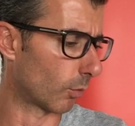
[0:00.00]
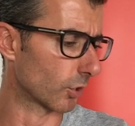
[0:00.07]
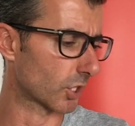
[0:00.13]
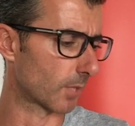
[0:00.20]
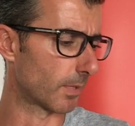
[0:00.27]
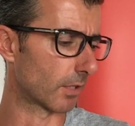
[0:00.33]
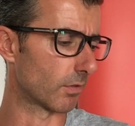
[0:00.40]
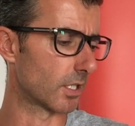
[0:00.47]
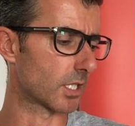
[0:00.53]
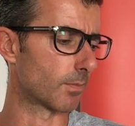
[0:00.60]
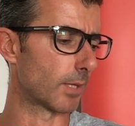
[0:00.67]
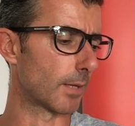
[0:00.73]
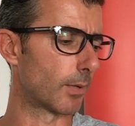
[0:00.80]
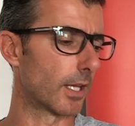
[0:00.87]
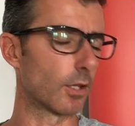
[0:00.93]
what's the big reason
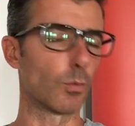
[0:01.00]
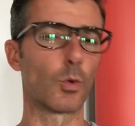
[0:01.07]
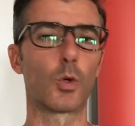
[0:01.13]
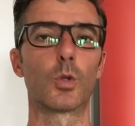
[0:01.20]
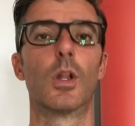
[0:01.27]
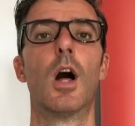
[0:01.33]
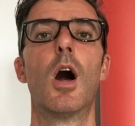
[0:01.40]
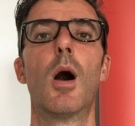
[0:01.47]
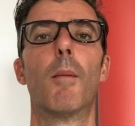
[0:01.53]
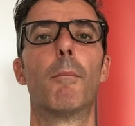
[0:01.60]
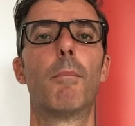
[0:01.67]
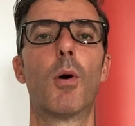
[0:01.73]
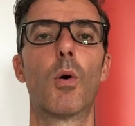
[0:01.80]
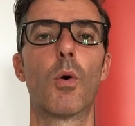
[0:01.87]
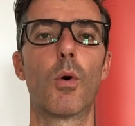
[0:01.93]
people hit the wall?
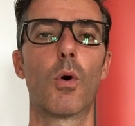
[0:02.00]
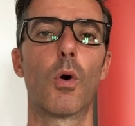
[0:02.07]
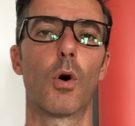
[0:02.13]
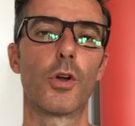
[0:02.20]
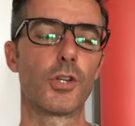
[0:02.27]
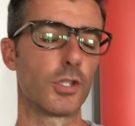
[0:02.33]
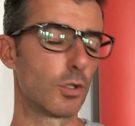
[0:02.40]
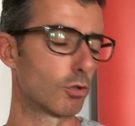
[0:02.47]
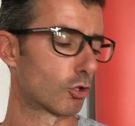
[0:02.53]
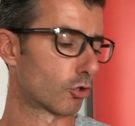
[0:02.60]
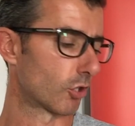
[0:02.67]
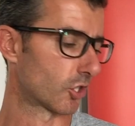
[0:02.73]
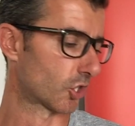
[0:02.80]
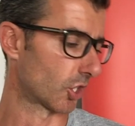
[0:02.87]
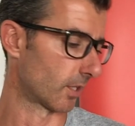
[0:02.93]
Poor
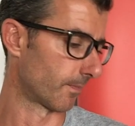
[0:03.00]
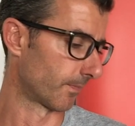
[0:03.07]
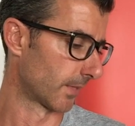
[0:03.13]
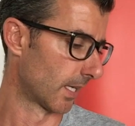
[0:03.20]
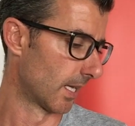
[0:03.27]
nutrition.